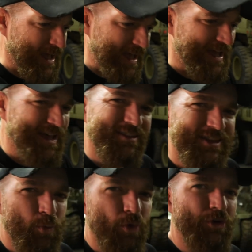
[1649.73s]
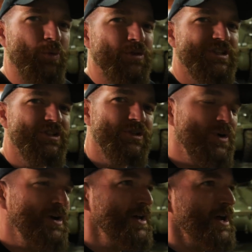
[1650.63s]
at the World War
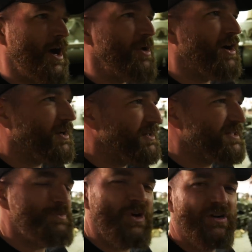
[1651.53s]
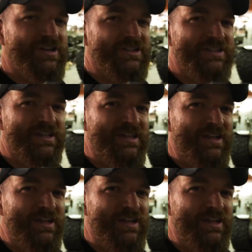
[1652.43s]
Two American Experience